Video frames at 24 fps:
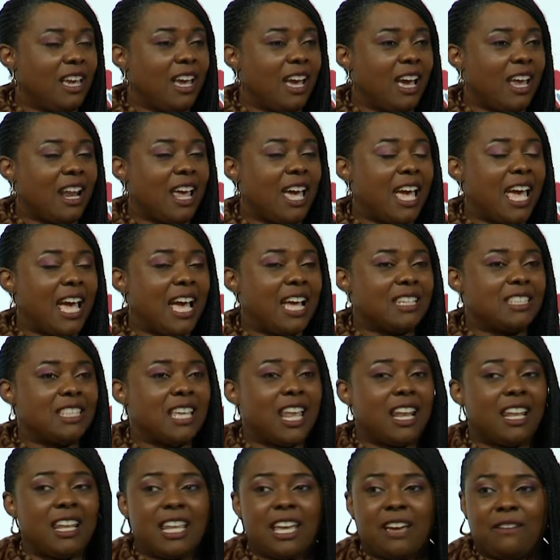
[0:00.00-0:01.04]
And I had
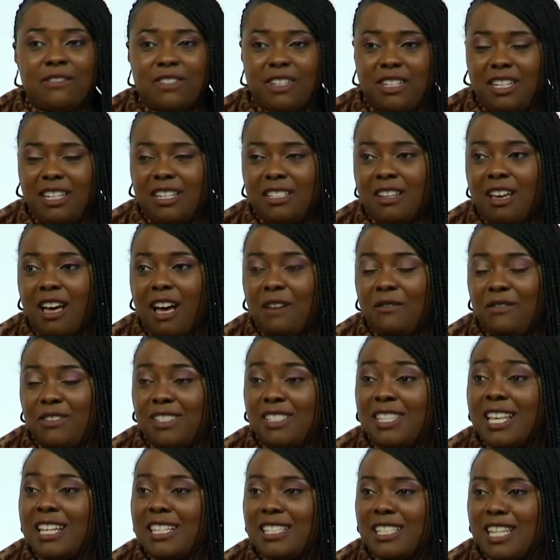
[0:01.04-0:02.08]
that left in his office
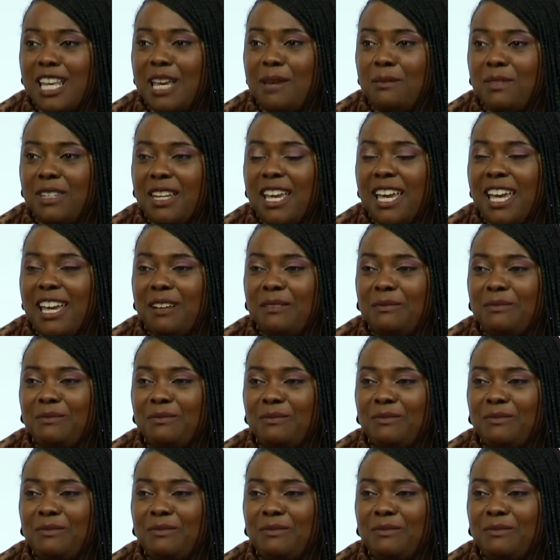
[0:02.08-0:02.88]
that same day.